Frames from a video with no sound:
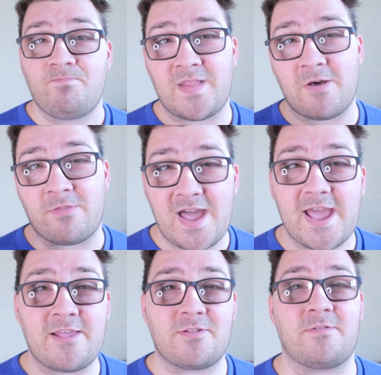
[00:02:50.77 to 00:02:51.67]
Now, that
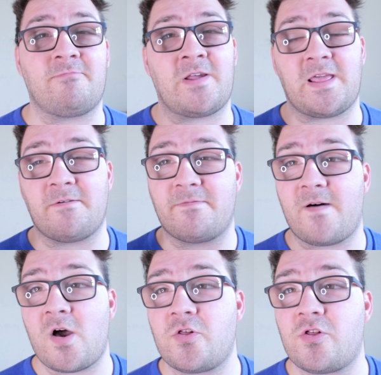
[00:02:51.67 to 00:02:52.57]
isn't really a
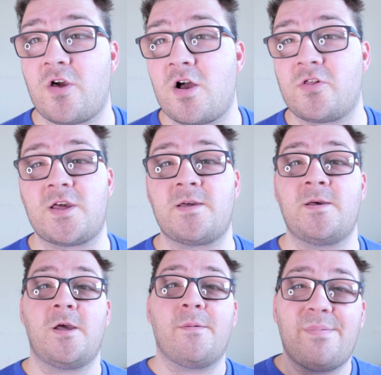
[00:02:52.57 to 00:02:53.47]
fast charging,
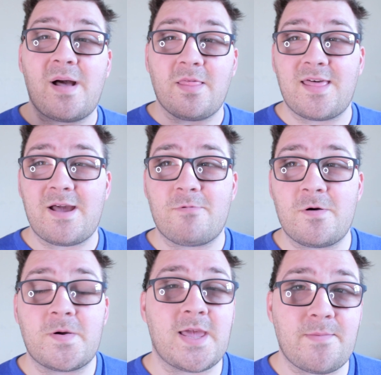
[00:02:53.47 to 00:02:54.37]
but that
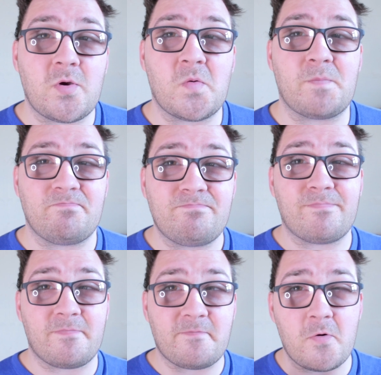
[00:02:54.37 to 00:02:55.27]
will keep your
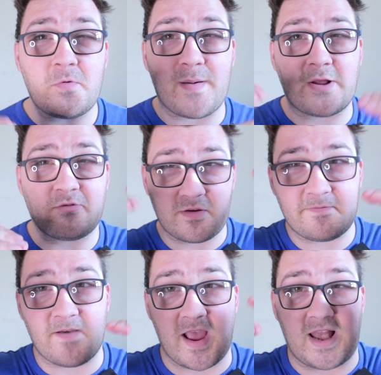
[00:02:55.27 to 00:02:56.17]
phone battery
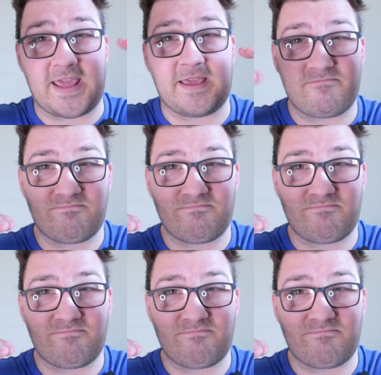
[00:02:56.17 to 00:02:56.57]
fairly